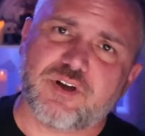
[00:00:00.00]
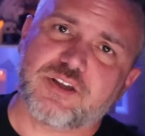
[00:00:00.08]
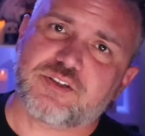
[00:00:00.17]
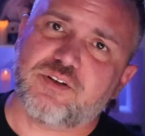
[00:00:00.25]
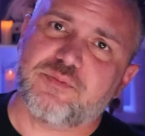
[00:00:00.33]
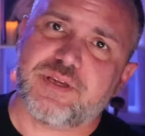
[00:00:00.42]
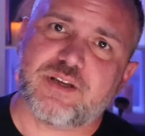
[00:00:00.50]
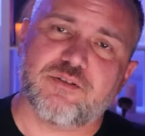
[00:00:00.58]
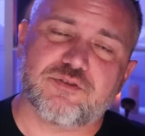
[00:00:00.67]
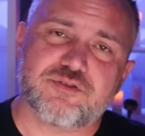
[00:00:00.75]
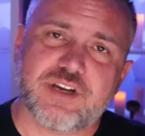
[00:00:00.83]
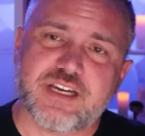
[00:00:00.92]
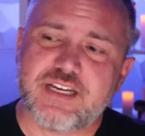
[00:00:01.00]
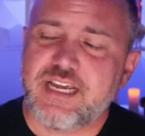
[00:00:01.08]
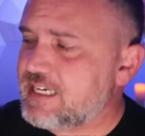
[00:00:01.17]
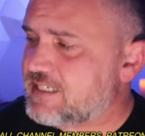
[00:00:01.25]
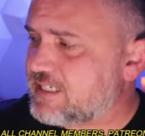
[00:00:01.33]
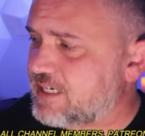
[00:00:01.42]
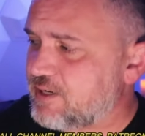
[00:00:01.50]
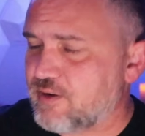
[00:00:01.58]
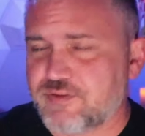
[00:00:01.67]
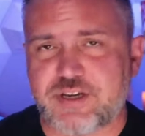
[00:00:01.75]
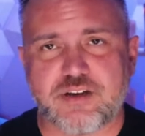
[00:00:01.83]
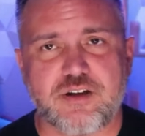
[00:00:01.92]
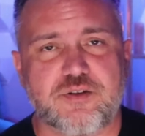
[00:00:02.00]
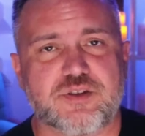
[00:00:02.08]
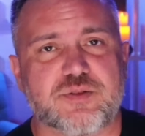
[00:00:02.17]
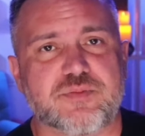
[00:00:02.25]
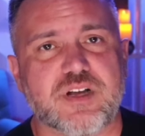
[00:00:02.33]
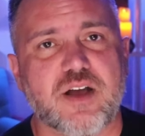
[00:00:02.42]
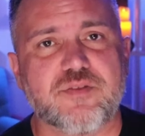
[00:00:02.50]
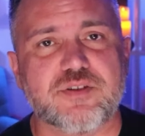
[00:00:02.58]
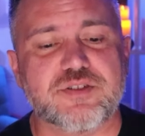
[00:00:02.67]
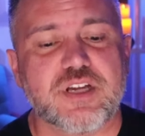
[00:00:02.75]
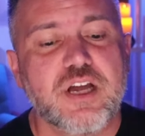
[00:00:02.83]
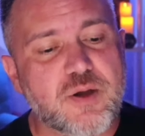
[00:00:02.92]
Roscoe Pico Train is sitting over here under some covers,